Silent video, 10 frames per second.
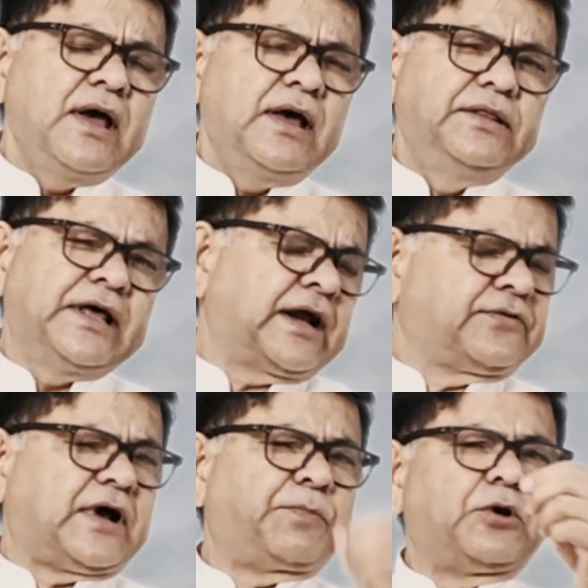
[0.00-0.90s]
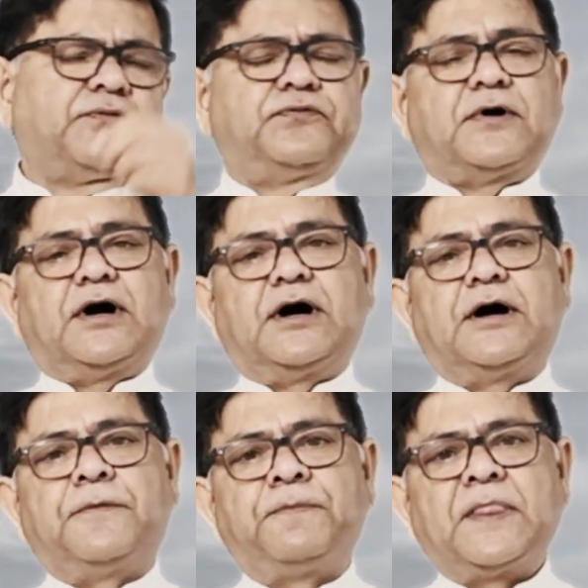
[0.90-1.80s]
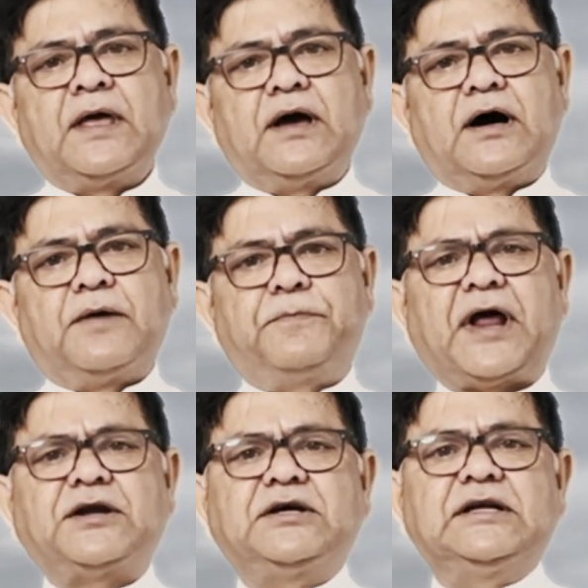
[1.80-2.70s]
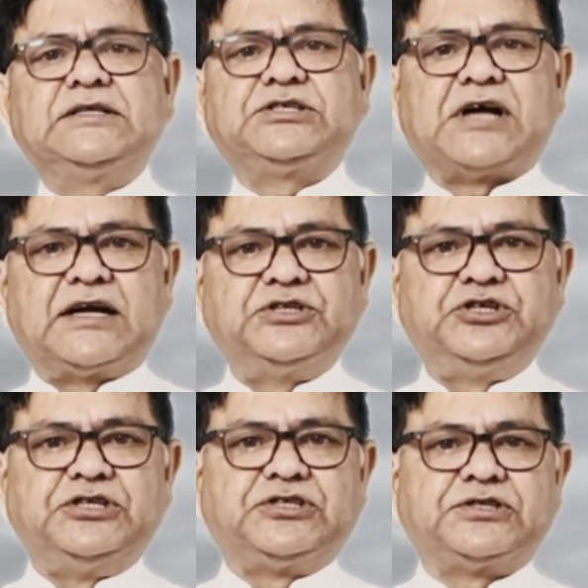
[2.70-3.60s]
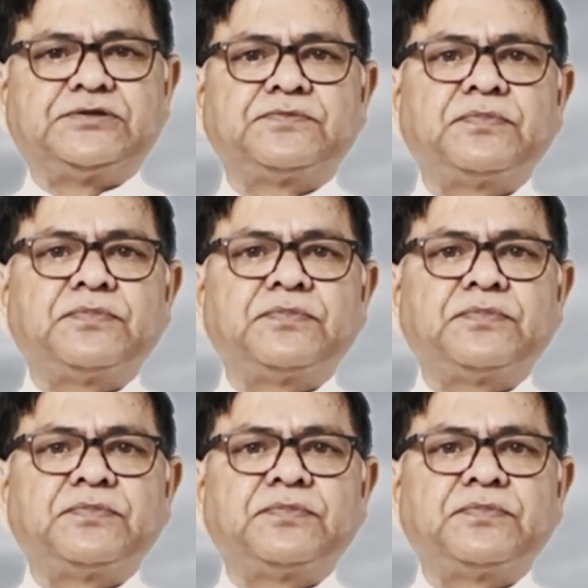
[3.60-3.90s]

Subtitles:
There are a couple of practical strategies